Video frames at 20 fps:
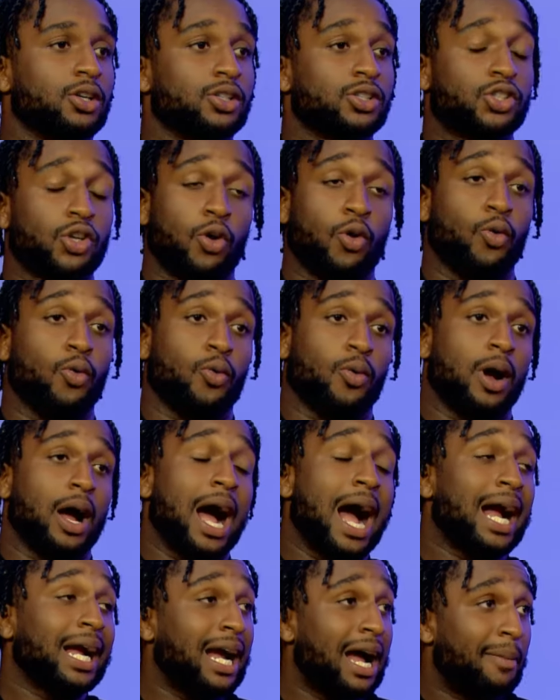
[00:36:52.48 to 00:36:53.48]
So
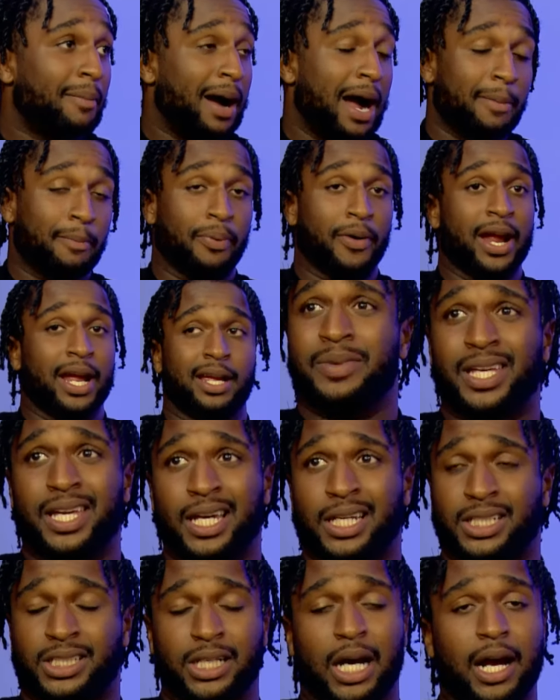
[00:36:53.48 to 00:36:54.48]
I got my break
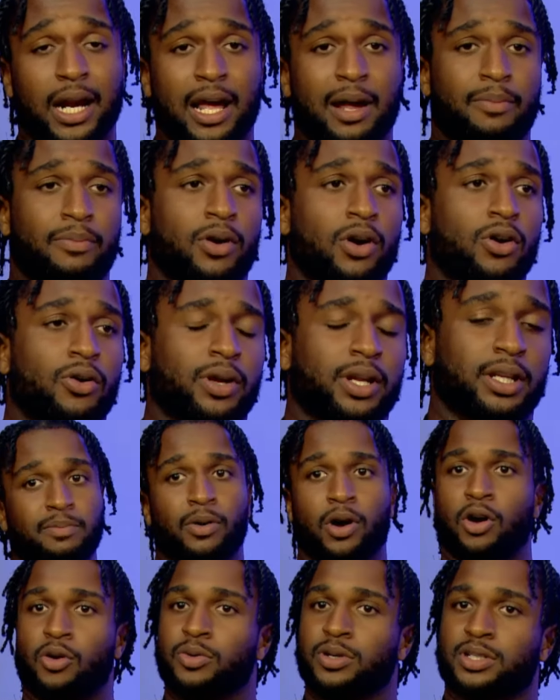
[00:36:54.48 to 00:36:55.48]
getting shot at, bro, and
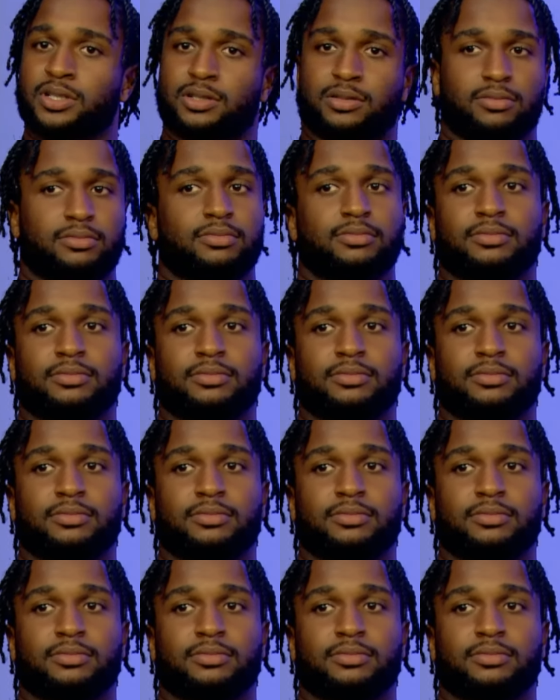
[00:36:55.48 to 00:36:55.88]
bro was